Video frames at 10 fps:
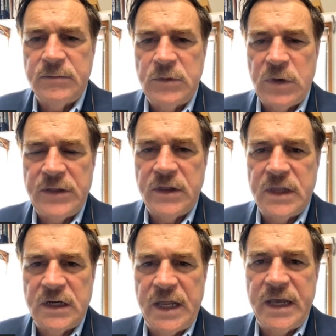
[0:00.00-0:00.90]
rather
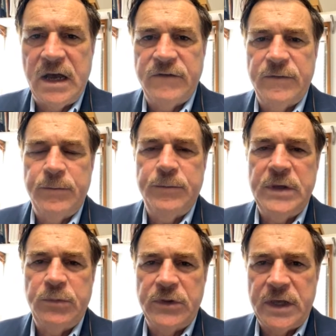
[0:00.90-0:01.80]
than lay off
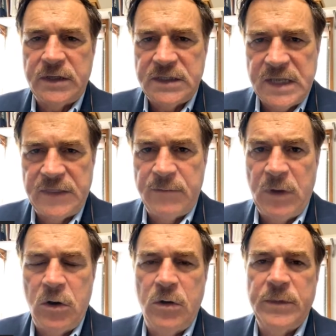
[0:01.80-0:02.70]
people, they sent them
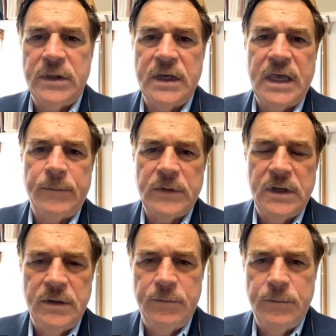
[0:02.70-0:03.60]
home and they kept
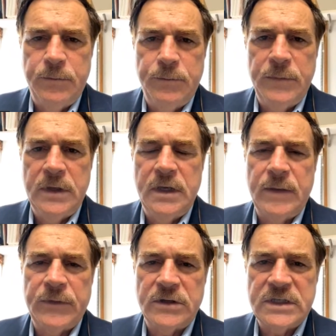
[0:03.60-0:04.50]

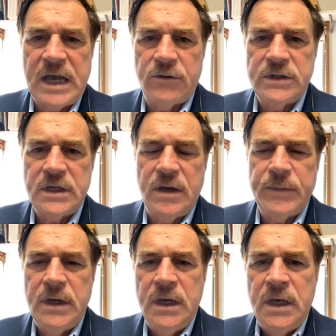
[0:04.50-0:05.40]
their salaries up.
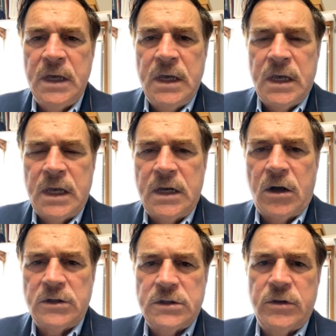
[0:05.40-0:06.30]
And
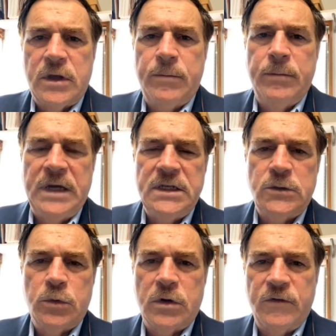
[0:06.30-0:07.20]
also the monies
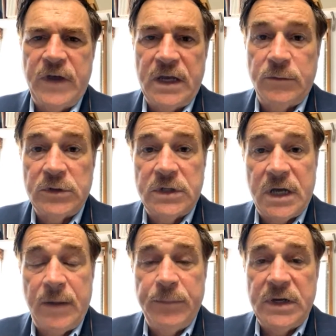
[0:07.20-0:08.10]
were available to
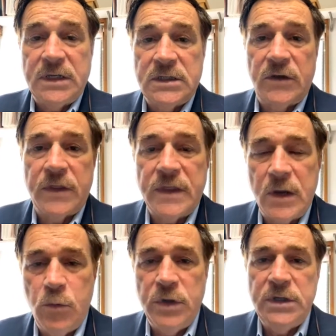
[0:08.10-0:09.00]
companies so that they
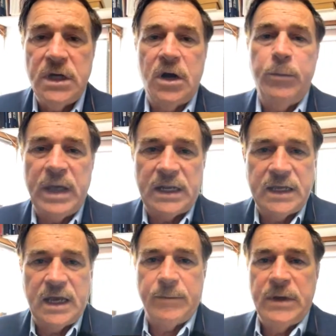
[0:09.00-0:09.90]
wouldn't go belly
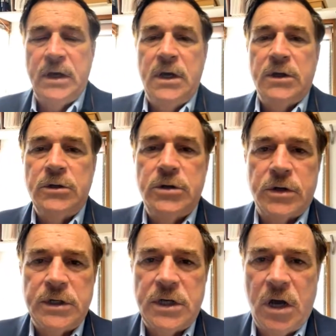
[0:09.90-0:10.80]
up
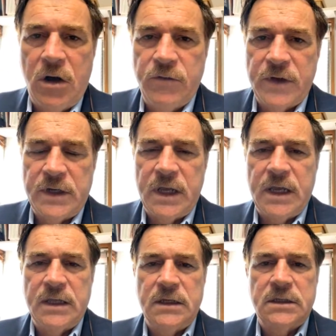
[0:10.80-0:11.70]
during COVID.
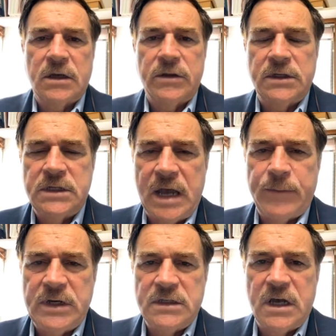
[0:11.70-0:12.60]
And so the
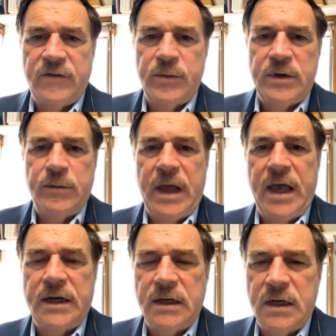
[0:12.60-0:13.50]
Japanese government had,